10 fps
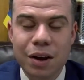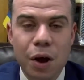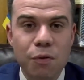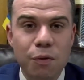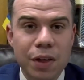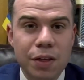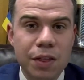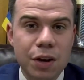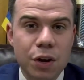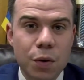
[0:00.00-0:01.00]
Rather
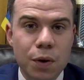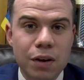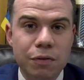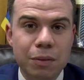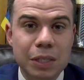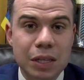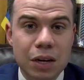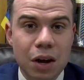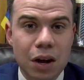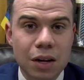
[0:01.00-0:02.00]
than going from
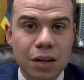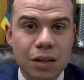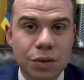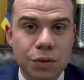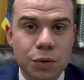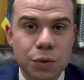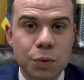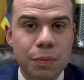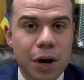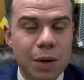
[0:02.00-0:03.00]
City Hall
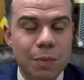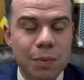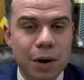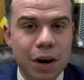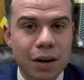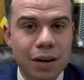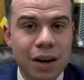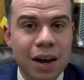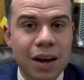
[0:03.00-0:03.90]
to Monument Park,